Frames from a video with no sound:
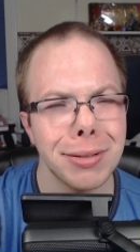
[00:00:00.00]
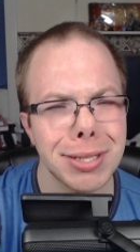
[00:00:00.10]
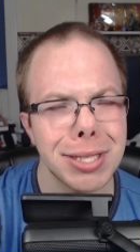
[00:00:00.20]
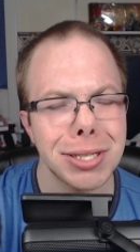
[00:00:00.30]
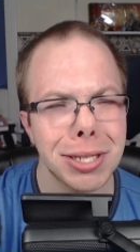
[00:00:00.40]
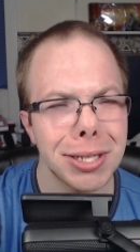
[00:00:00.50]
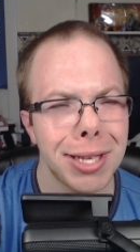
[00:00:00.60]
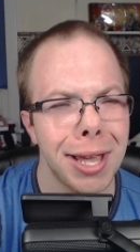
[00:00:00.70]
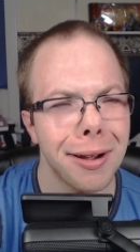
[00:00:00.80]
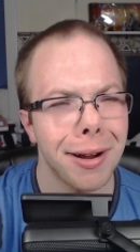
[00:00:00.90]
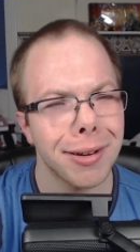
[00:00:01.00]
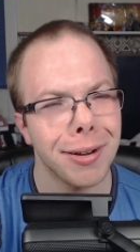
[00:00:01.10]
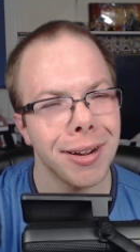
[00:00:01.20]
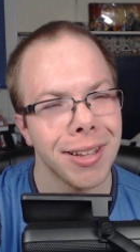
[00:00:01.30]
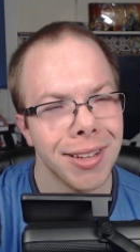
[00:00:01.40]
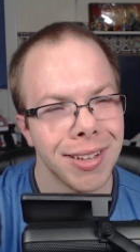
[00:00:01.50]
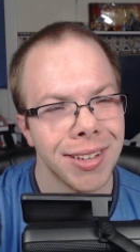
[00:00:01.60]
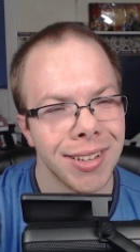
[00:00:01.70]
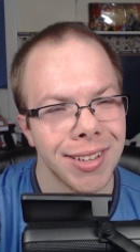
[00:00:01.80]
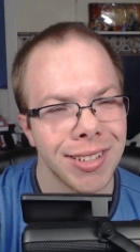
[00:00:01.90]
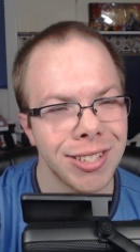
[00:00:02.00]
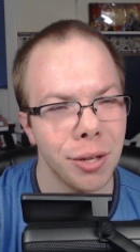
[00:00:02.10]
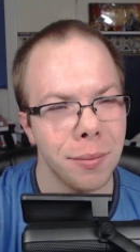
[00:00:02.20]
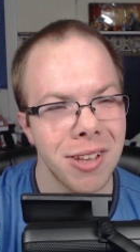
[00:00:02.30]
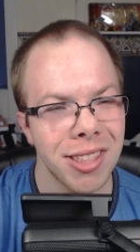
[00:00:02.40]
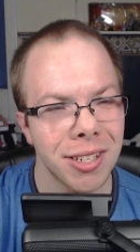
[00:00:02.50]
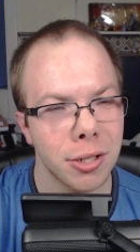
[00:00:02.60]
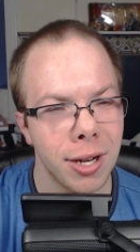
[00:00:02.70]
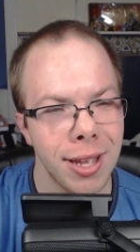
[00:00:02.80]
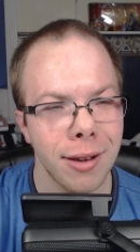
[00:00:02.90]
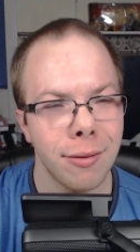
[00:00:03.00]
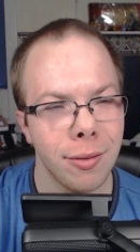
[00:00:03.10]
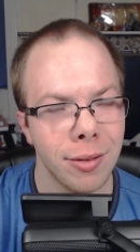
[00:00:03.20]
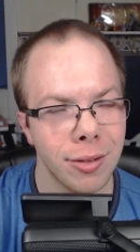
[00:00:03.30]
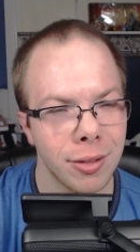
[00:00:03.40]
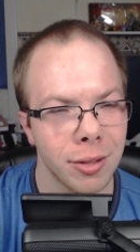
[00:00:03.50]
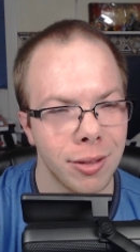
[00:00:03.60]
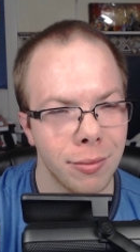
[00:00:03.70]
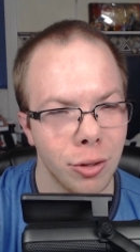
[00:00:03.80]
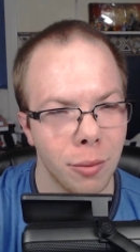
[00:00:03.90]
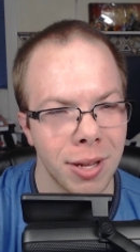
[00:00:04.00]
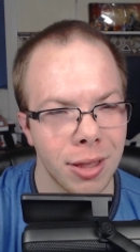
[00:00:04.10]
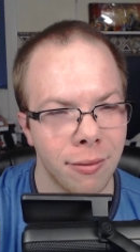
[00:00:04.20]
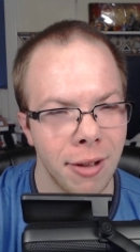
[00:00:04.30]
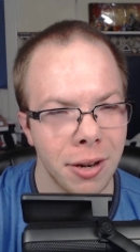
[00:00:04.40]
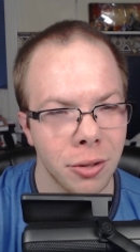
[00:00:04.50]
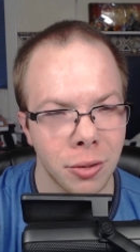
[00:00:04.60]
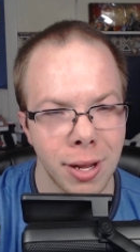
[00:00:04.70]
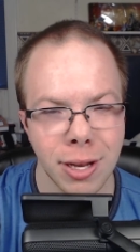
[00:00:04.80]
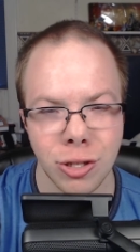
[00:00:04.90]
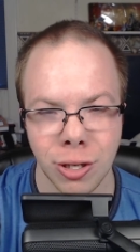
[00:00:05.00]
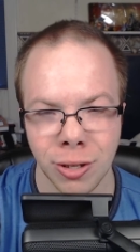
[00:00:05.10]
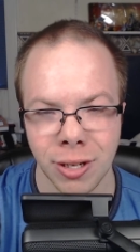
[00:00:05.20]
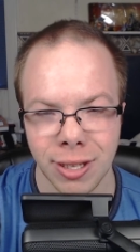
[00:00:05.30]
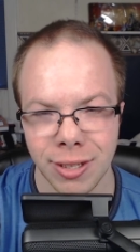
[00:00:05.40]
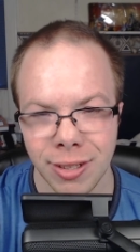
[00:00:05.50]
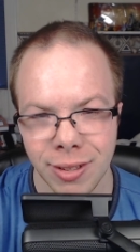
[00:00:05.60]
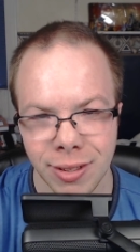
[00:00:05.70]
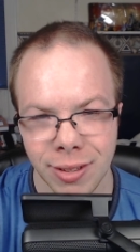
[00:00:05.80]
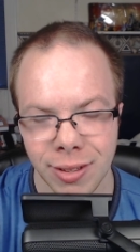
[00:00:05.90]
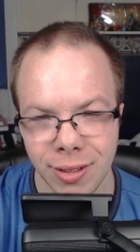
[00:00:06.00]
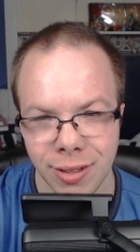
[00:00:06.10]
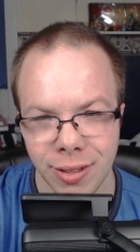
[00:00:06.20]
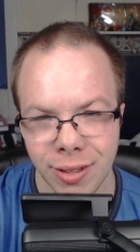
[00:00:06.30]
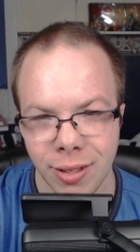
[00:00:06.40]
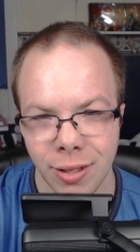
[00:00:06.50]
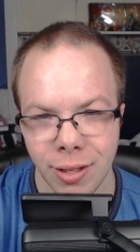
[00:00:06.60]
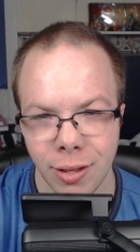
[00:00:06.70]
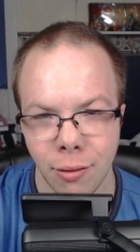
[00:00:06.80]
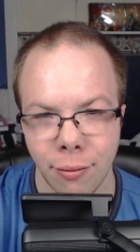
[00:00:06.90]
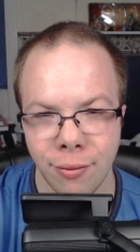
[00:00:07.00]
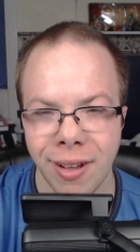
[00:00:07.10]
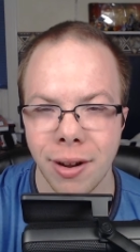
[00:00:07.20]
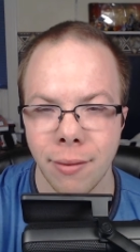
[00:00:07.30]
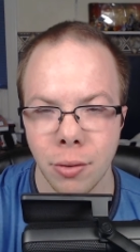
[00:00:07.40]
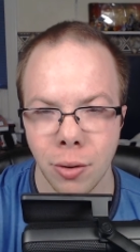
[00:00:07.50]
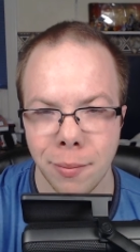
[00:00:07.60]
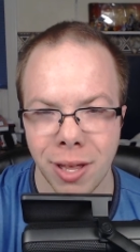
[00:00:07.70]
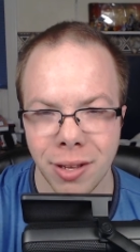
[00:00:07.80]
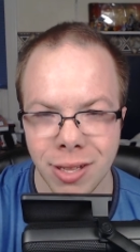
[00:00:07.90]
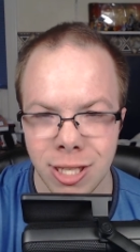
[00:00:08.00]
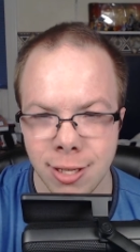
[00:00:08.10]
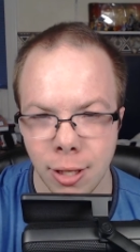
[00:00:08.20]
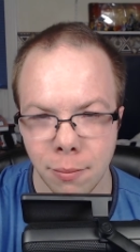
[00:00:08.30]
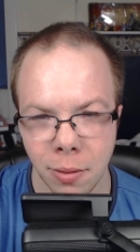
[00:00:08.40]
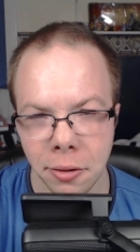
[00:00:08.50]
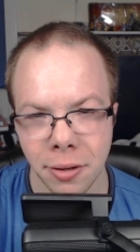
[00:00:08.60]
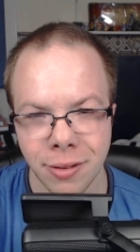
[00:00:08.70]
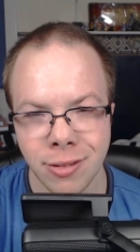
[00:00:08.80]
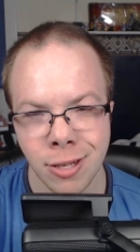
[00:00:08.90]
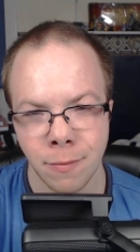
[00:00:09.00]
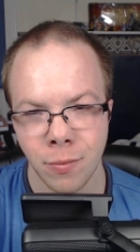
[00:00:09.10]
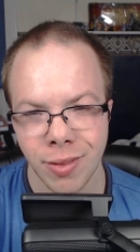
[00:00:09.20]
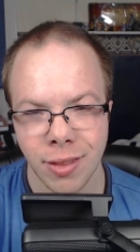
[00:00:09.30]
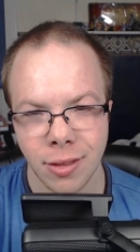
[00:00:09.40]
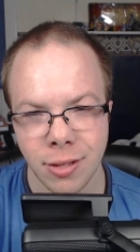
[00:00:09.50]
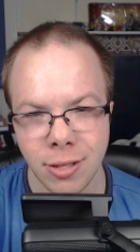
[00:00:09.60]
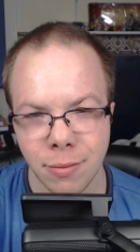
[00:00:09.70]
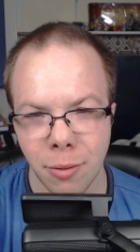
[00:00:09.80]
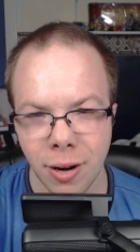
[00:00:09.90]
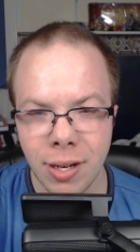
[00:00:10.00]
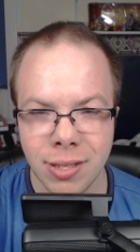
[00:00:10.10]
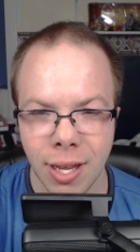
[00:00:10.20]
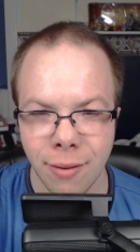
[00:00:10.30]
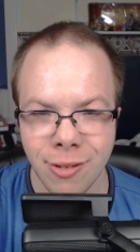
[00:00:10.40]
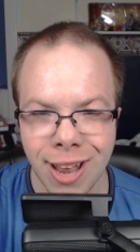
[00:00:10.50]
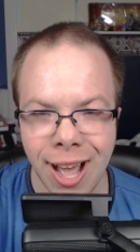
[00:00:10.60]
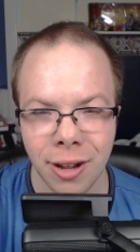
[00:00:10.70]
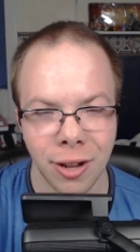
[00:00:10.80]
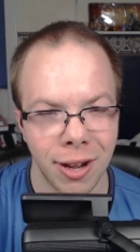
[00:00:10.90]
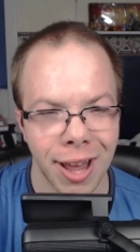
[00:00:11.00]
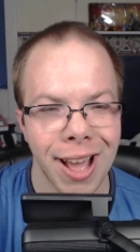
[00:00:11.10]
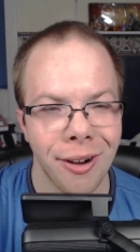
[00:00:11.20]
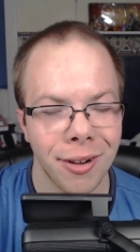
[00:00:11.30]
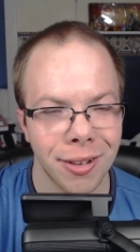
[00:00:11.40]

he is such a good character. She'll make the grand, well, make the final grand journey. The fire of the rebellion still burns, the sparks have not gone out.